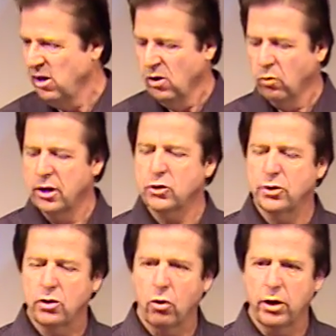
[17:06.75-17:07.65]
One is
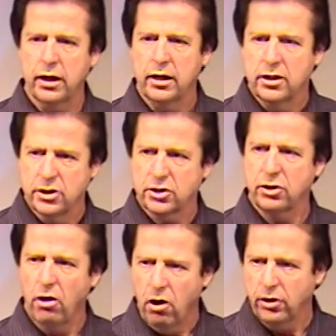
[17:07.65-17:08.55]
recording just an
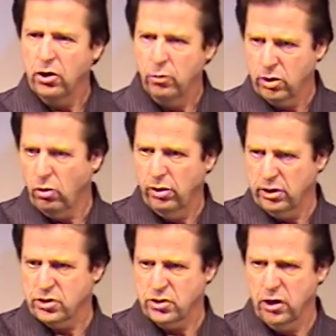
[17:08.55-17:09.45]
audio recording
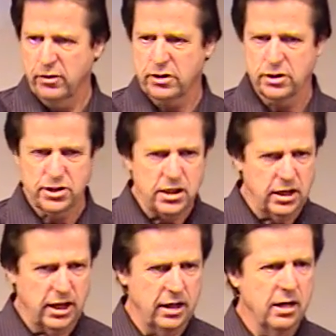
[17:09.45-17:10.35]
of the service, a
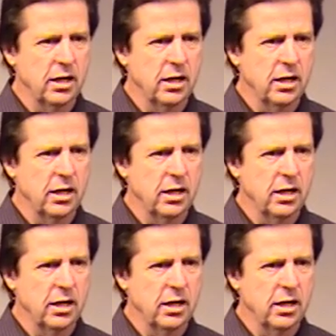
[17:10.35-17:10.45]
CD,